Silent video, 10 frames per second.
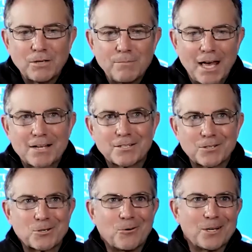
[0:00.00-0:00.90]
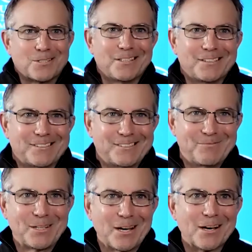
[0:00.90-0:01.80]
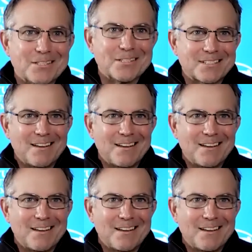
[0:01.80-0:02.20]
me ask you this question, because